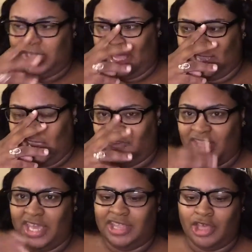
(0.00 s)
And every
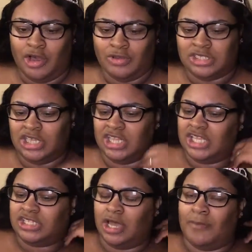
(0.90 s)
year they go to
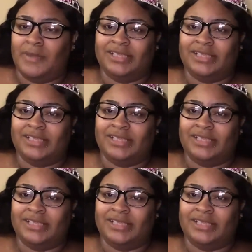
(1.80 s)
this, um,